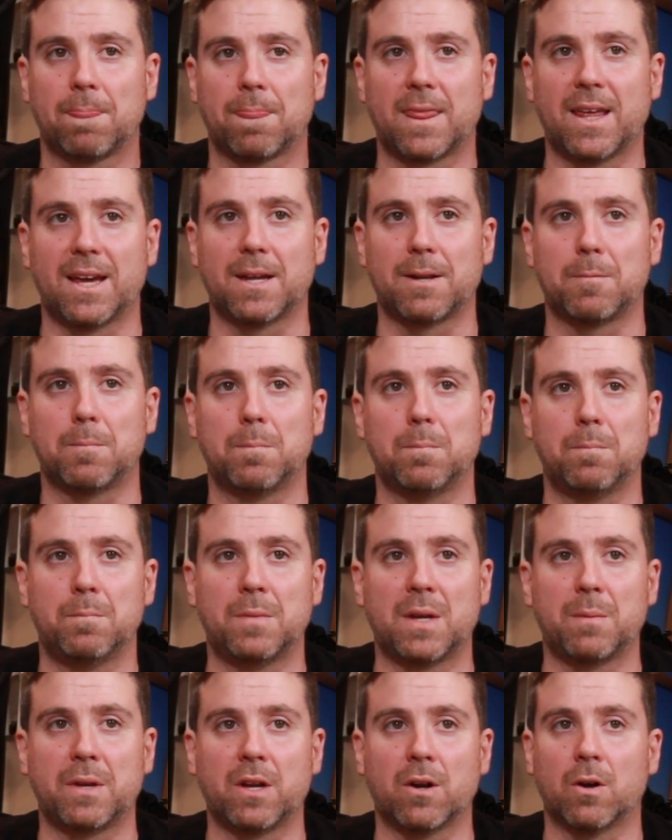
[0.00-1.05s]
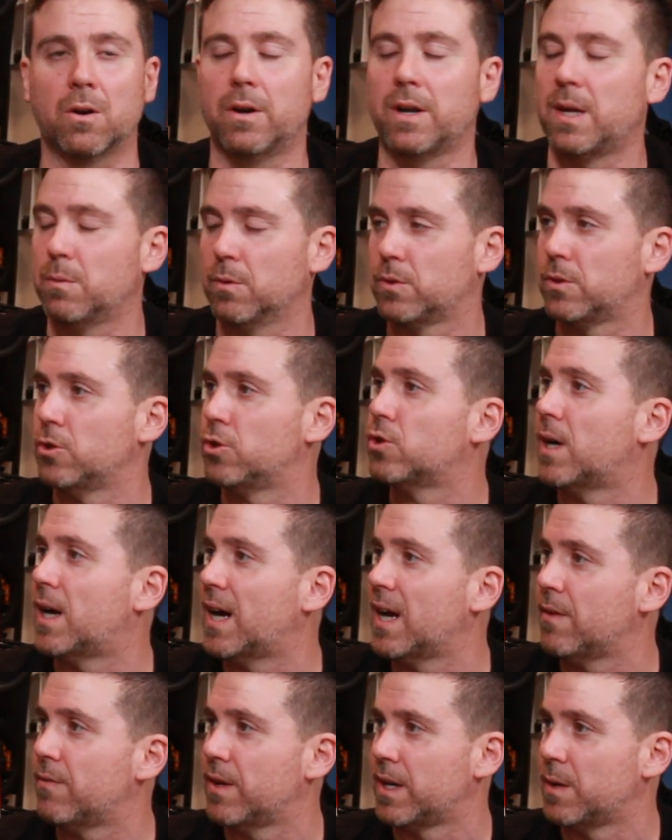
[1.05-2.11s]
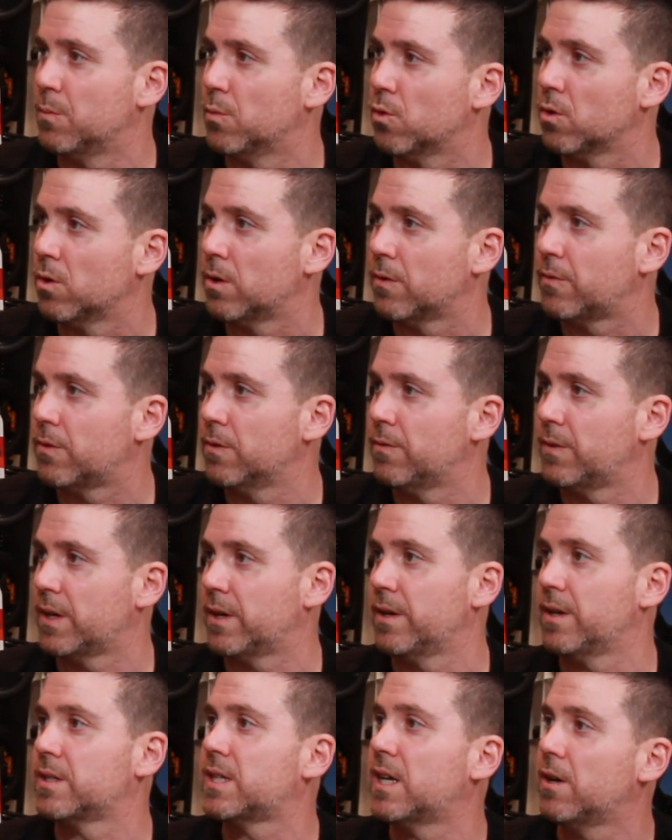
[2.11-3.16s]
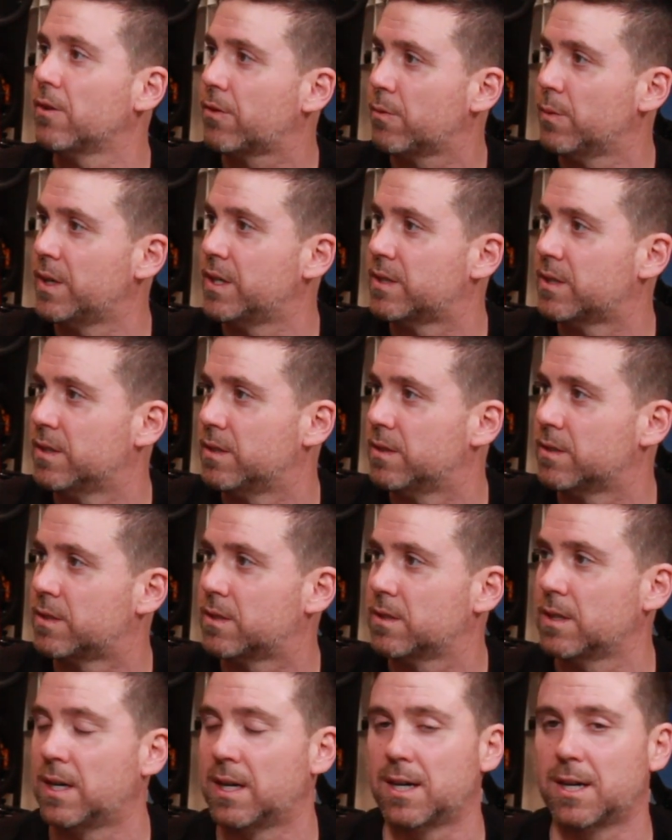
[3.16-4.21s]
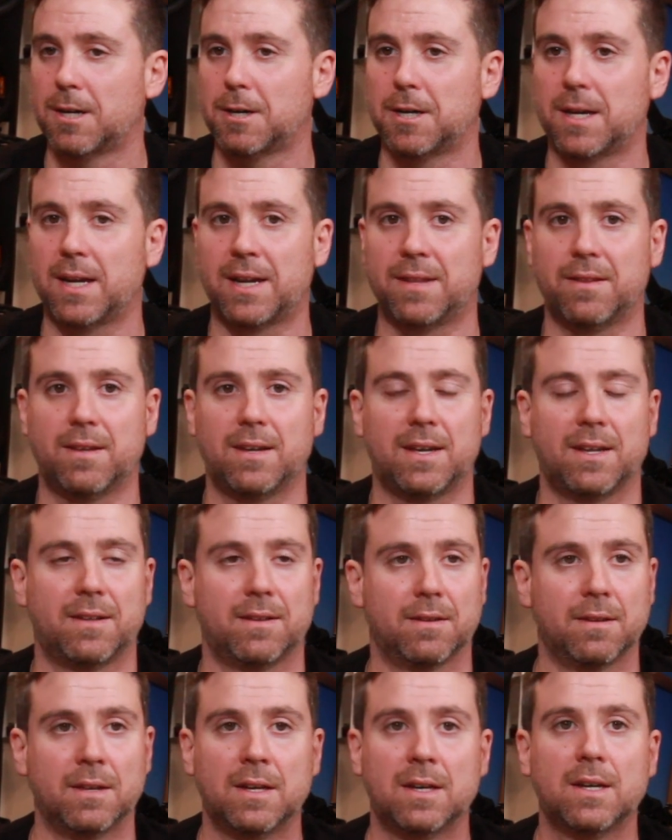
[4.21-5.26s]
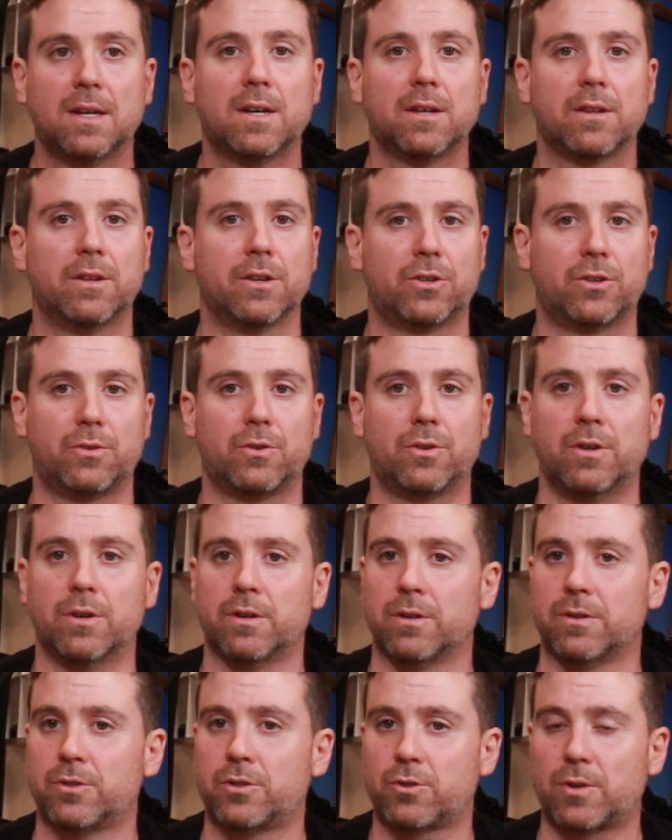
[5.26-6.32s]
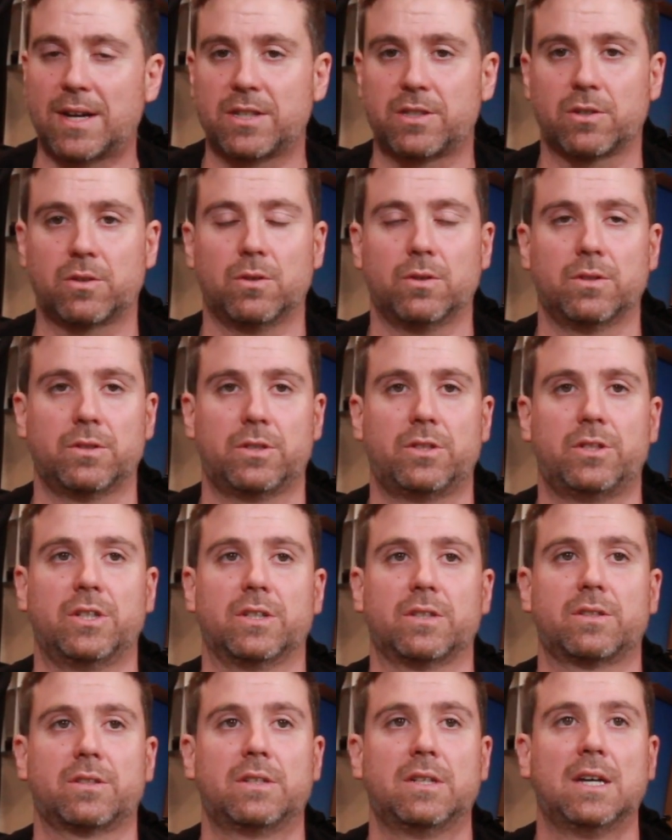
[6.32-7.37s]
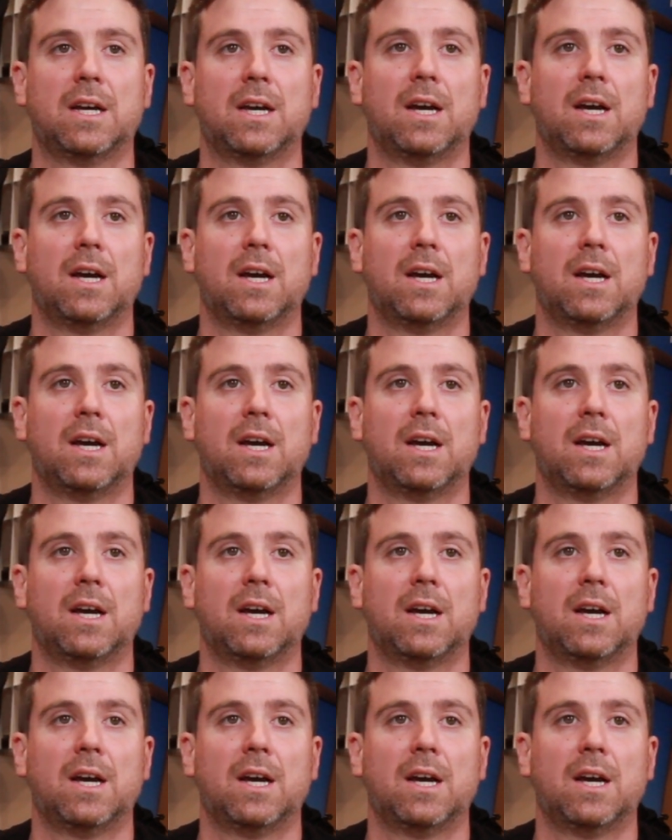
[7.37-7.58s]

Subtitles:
that maybe aren't able to drive anymore for various health reasons. Right. And the tricycle has just